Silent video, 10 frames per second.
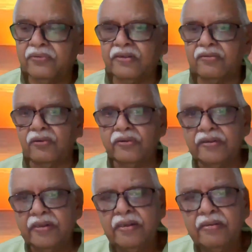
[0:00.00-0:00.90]
of astrology
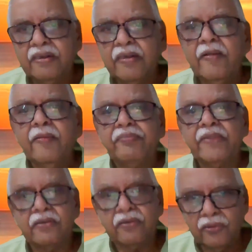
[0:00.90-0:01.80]
thinks
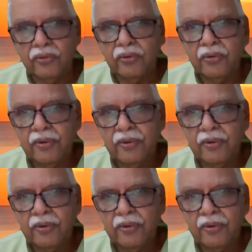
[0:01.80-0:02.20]
that no,